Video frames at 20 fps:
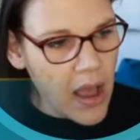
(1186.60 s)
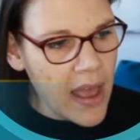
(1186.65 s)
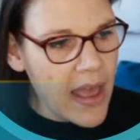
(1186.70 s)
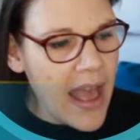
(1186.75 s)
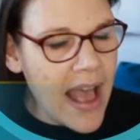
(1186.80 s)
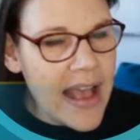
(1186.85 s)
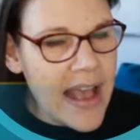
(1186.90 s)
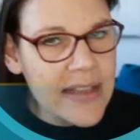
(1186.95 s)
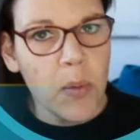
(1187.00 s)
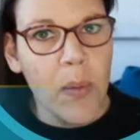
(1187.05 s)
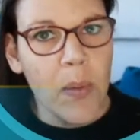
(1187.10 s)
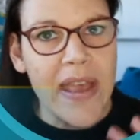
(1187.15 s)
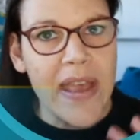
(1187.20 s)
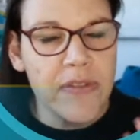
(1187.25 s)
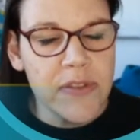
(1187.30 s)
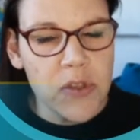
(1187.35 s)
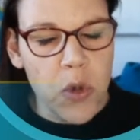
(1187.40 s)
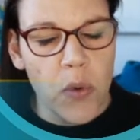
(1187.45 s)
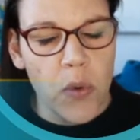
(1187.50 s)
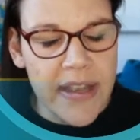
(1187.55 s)
as a way of
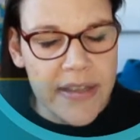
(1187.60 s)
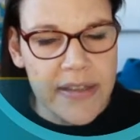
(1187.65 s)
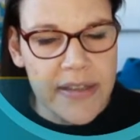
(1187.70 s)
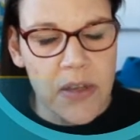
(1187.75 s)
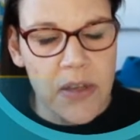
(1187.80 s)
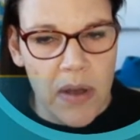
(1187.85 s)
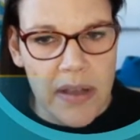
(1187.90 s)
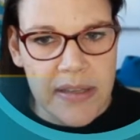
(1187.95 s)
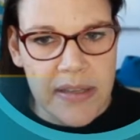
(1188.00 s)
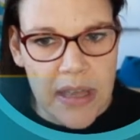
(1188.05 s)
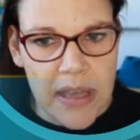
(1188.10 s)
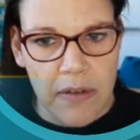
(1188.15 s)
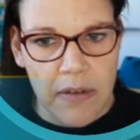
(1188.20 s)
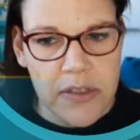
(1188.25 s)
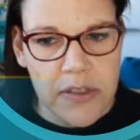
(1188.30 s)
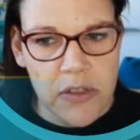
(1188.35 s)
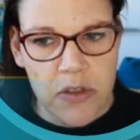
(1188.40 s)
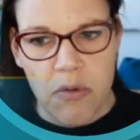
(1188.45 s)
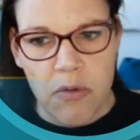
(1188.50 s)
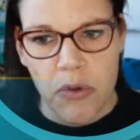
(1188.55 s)
talking to ourselves
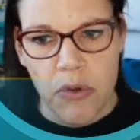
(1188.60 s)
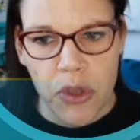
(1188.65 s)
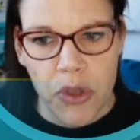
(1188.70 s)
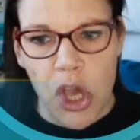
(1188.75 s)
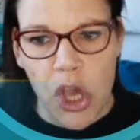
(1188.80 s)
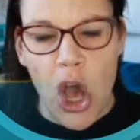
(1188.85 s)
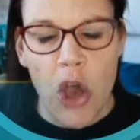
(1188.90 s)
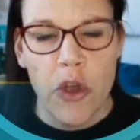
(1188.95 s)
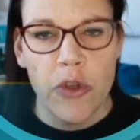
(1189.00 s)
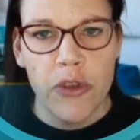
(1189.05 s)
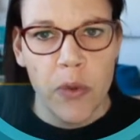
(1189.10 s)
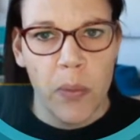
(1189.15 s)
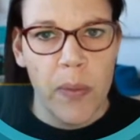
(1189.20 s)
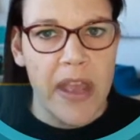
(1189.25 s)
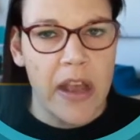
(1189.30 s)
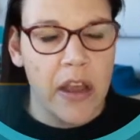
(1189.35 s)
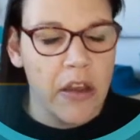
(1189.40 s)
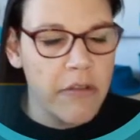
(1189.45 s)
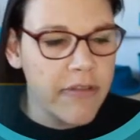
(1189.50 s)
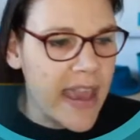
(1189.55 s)
through the code that we
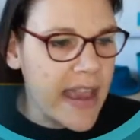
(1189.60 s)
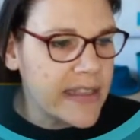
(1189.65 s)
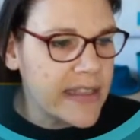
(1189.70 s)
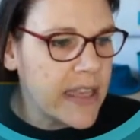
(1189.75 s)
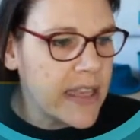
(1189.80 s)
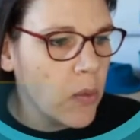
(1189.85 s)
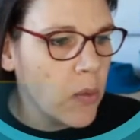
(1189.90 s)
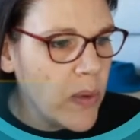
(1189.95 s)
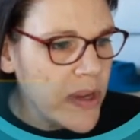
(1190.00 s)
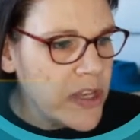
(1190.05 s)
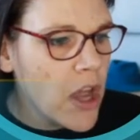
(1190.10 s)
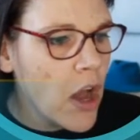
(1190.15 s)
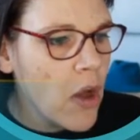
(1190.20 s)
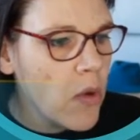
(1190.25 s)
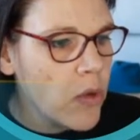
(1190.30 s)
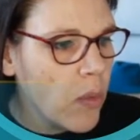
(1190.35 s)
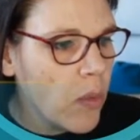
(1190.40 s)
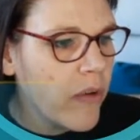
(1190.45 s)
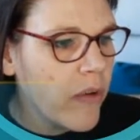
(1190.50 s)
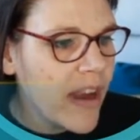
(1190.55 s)
are creating, we know
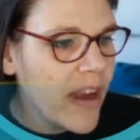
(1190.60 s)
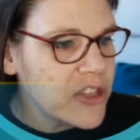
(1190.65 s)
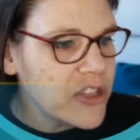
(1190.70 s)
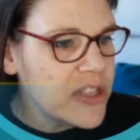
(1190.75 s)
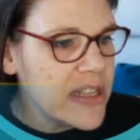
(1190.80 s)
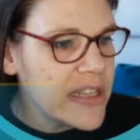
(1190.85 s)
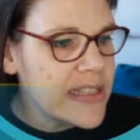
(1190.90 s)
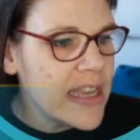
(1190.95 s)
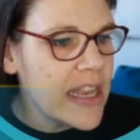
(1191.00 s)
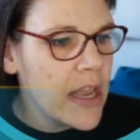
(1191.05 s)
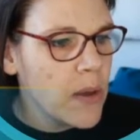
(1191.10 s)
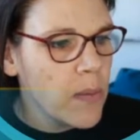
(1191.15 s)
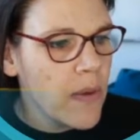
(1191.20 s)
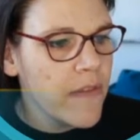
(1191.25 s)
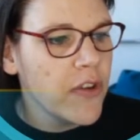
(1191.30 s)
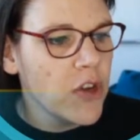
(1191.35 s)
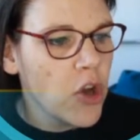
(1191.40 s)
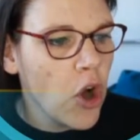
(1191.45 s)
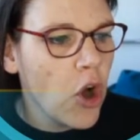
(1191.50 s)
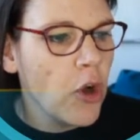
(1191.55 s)
that we're actually dealing with
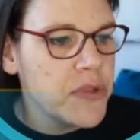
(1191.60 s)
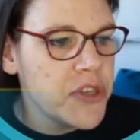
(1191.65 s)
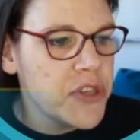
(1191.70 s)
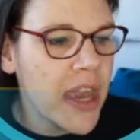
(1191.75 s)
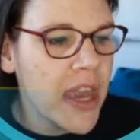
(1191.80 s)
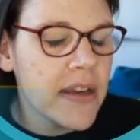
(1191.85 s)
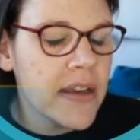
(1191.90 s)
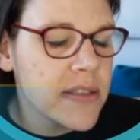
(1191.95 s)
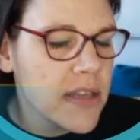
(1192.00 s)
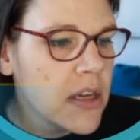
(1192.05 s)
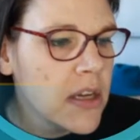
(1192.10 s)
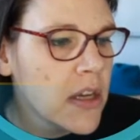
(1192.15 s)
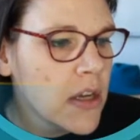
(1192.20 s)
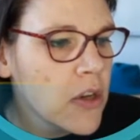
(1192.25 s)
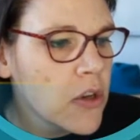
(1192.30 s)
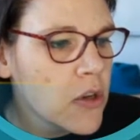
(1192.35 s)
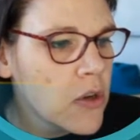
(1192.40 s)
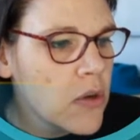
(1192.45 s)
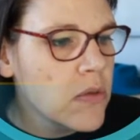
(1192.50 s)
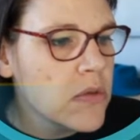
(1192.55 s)
an object
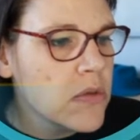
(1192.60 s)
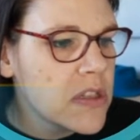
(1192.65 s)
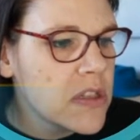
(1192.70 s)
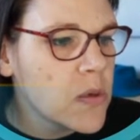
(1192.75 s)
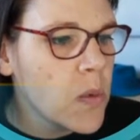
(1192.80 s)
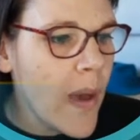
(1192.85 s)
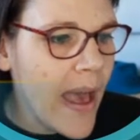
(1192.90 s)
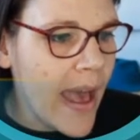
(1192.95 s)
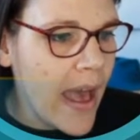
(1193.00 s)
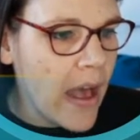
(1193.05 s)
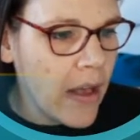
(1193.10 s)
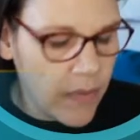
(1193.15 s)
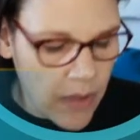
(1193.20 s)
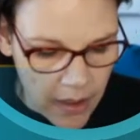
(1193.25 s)
called square.